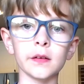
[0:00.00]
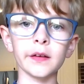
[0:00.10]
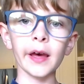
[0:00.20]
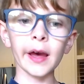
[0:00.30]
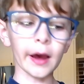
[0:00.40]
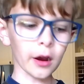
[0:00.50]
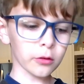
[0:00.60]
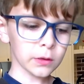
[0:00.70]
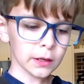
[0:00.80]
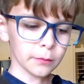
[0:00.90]

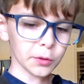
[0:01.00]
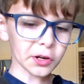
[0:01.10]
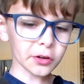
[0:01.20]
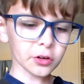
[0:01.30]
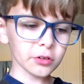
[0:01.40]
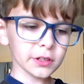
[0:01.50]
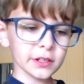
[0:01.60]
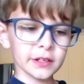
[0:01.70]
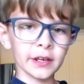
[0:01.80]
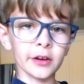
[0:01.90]
Now we are going
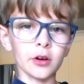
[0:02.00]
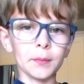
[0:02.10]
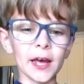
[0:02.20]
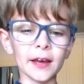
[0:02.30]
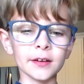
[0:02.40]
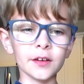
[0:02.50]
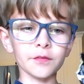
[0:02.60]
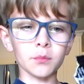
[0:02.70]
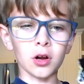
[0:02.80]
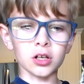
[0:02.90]
to take our packet of
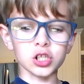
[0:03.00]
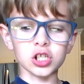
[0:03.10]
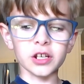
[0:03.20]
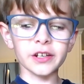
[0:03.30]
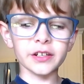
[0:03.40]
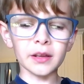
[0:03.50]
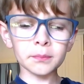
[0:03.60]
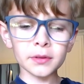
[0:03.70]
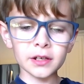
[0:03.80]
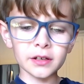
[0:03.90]
matcha and dump
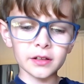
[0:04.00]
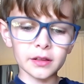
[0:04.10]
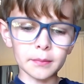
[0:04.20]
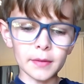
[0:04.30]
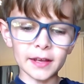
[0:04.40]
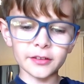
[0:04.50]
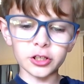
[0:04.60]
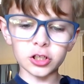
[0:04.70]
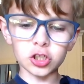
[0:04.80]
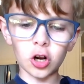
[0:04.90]
it into the
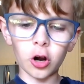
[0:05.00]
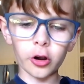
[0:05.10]
mason jar.